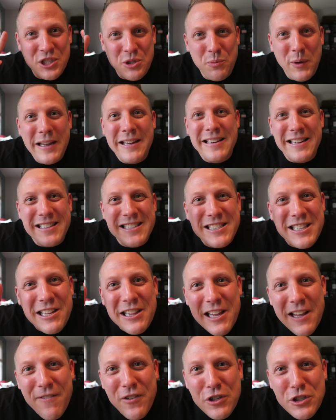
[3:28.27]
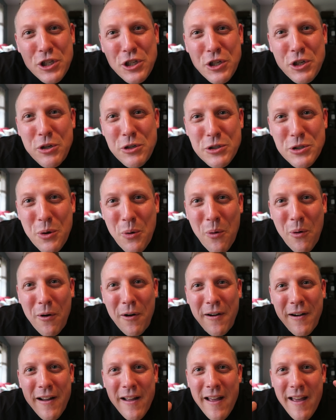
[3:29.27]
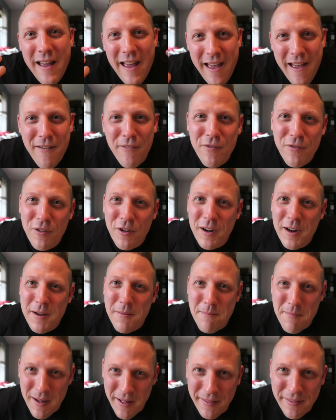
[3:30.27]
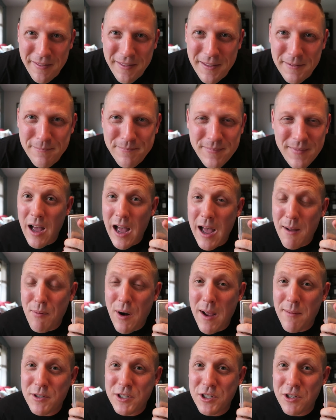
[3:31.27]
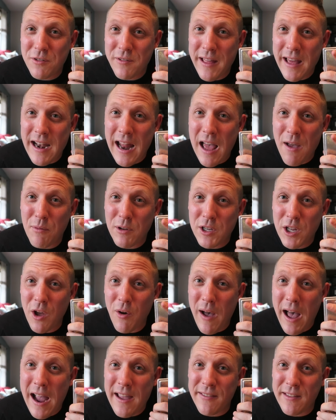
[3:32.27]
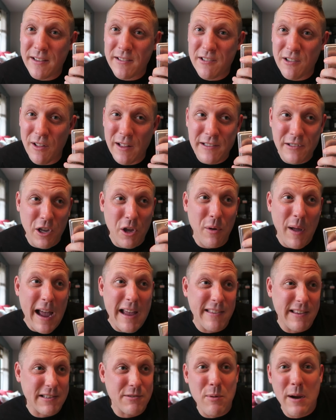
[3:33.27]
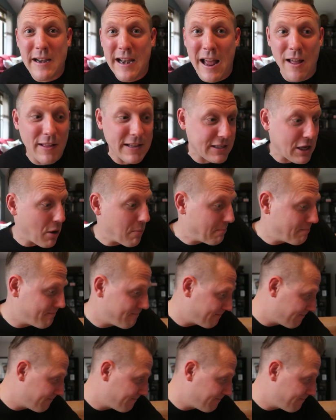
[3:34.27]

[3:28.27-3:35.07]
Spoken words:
sweetness delivered to your door every month. I promised you that I would go hide this, so let's go hide this right now. Let's go.